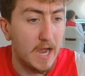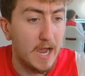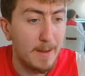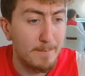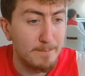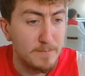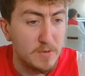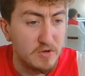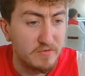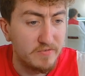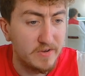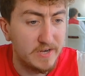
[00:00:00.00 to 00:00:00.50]

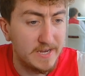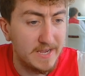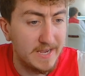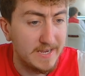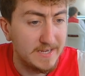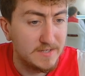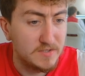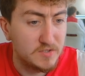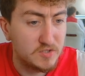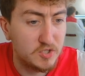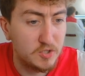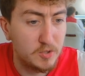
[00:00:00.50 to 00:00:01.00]
Moving
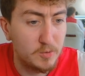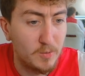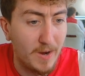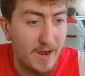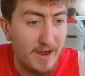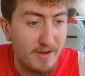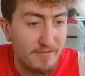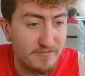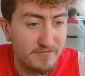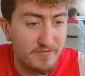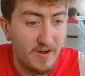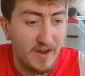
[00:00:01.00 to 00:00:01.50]
into
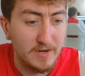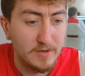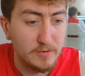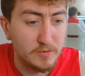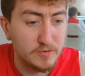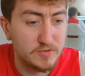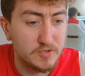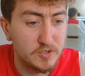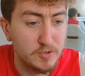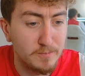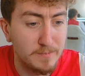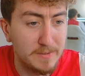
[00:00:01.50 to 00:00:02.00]
our final
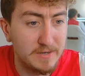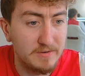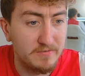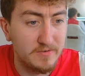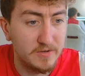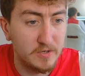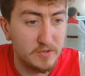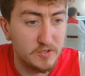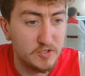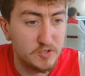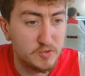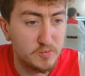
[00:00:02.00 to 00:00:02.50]
2
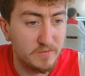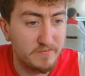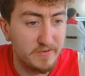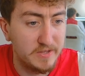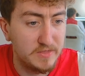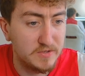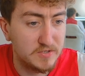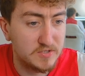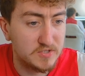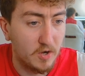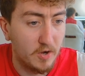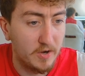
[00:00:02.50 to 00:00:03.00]
midfielders within
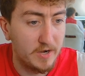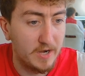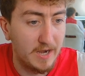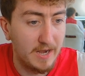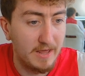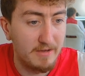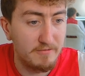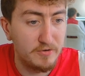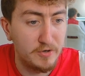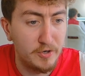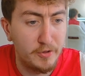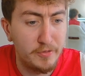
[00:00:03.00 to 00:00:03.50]
the starting
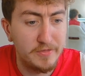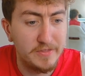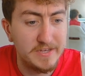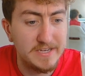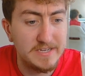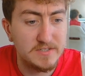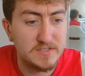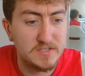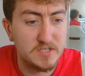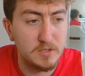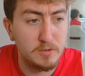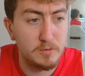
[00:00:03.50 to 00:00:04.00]
11, and
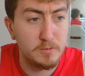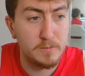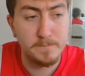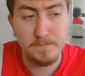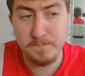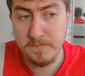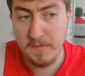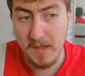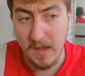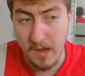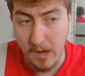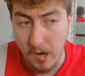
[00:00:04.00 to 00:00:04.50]
these two
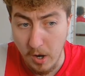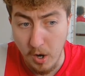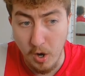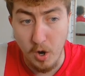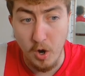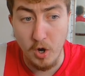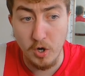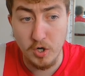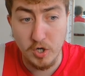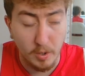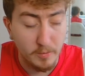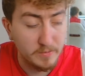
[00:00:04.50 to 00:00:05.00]

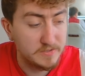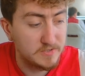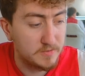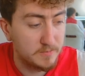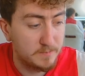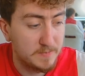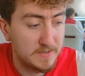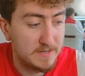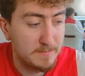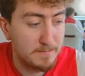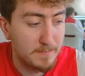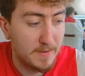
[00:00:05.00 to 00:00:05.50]
are going to
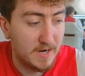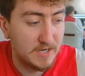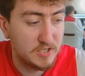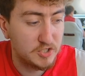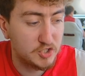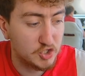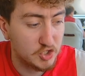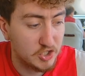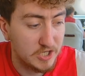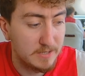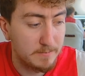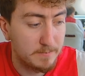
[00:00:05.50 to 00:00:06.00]
be my
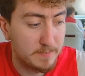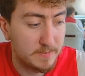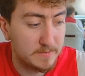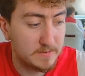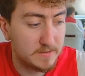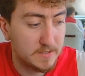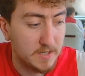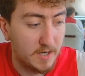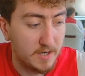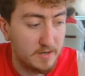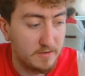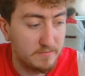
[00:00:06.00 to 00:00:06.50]
cheap
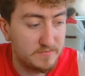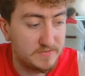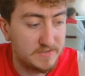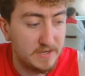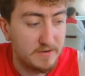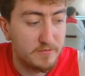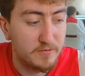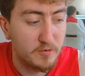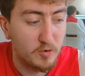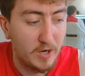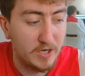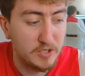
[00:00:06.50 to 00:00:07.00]
kind of
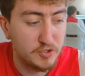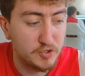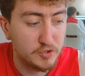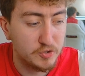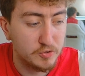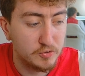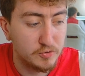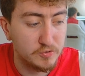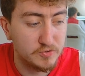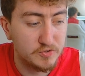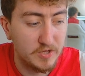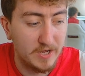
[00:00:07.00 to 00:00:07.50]

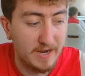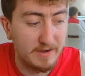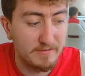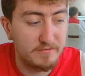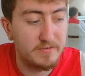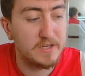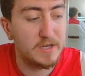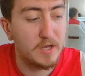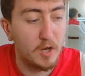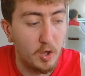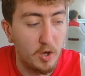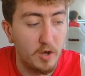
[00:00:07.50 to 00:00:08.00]
differentials that I
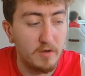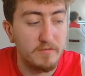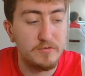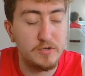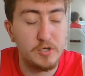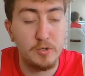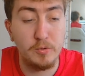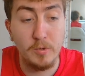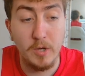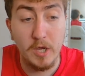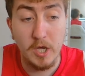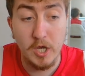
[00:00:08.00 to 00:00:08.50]
think a lot of
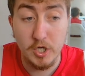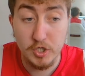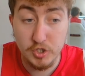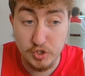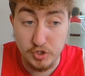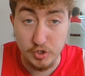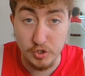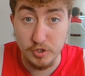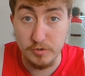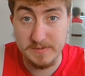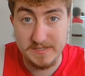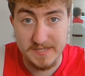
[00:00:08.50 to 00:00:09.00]
you
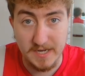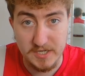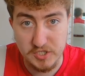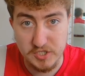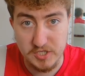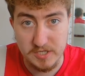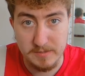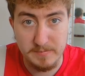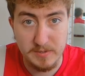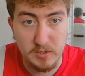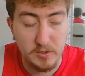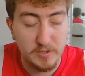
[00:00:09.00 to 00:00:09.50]
should
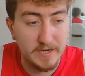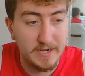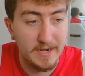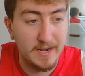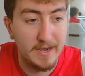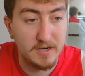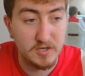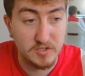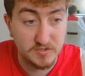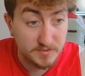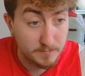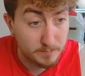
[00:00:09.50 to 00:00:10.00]
potentially be looking at,
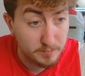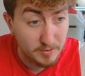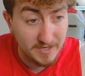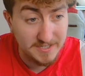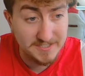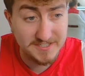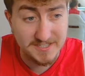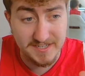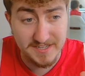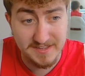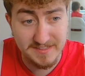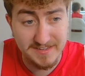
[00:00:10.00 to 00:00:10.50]
because the
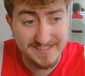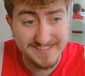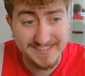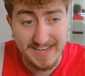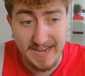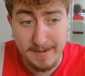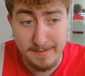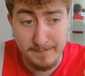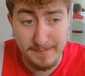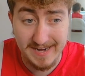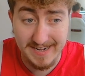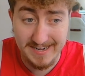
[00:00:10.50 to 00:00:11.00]
pricing in this
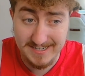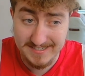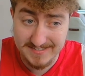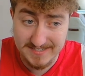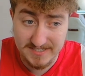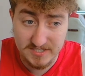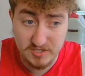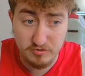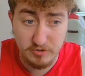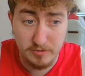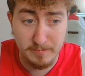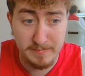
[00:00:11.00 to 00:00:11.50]
game, it is
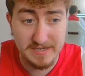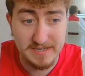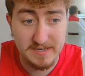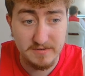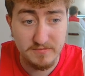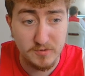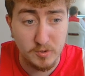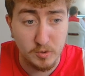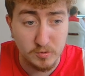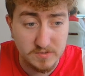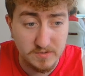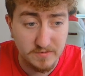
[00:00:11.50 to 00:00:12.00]
extremely
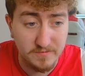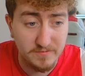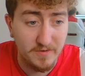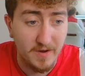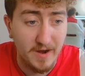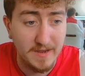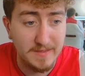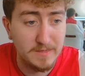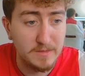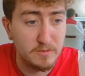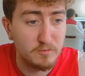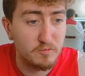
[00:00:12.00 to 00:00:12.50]
difficult to
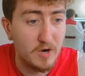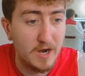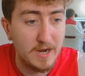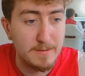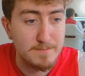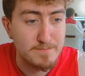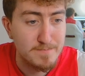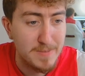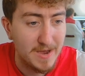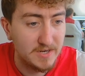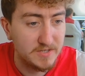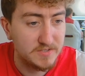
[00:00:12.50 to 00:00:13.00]
find the
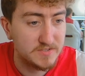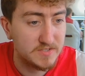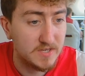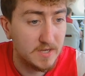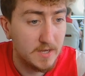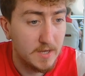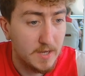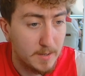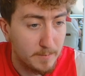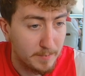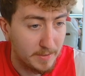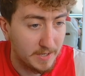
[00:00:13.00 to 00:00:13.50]
right balance,
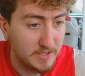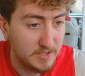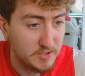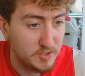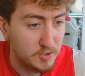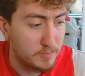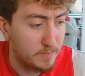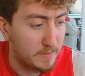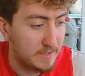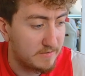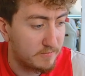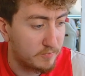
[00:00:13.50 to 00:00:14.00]
but I do
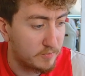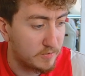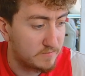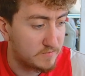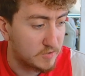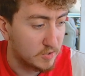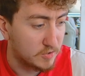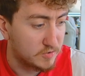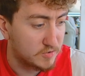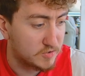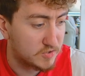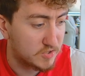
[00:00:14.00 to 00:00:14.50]
believe we've
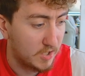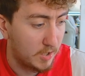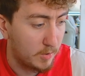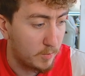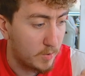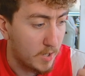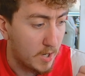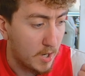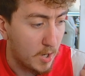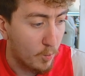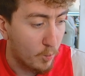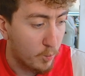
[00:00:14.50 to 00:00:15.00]
done so
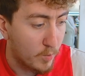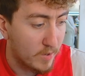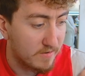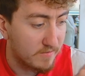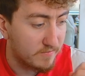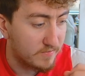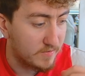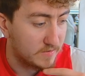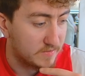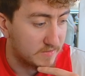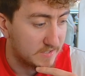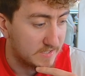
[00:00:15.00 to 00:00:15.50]

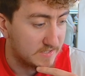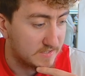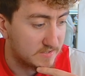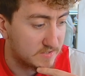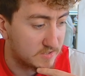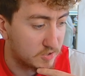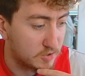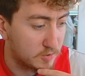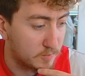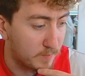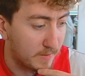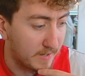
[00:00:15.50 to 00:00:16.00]
with these
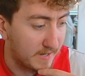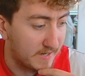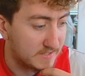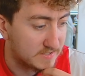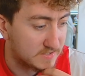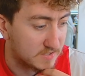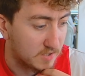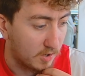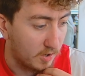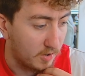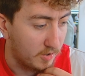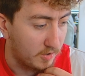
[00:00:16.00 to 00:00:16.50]
2 players.
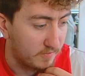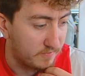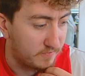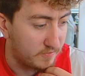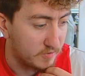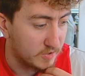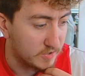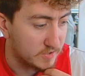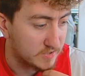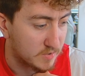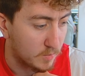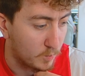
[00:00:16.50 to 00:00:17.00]
Starting off
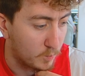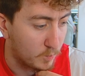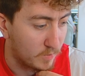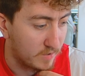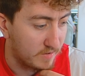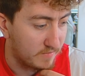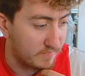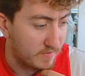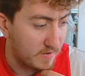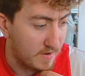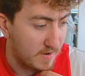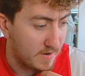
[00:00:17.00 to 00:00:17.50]
first
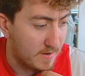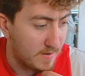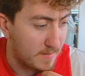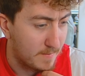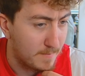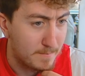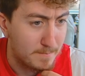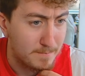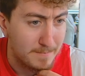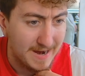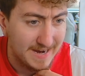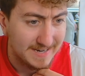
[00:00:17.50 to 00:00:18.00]
with
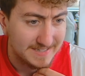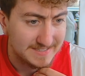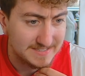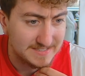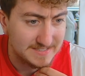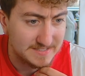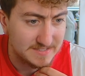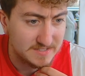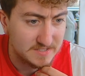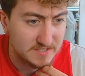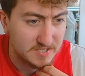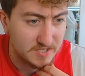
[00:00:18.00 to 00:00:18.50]

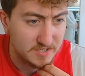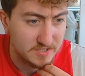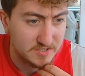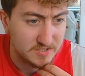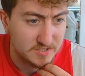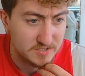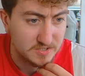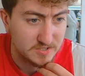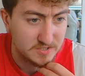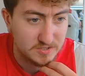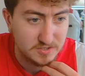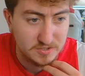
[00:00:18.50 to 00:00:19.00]

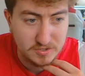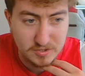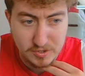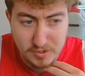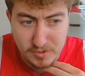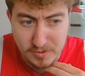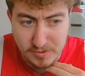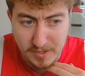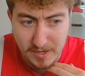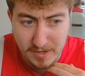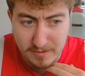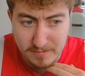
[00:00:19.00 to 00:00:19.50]

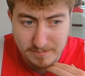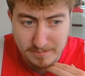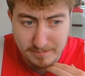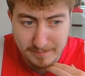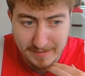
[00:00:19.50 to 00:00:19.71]
Matastuno?